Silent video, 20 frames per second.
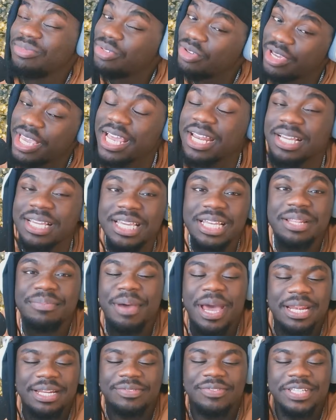you get a good
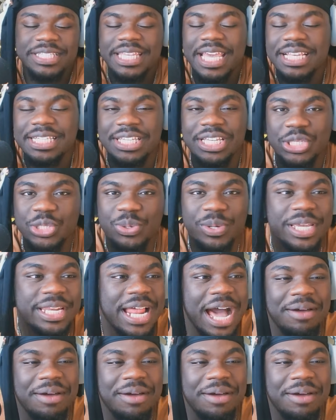amount of attention, twin.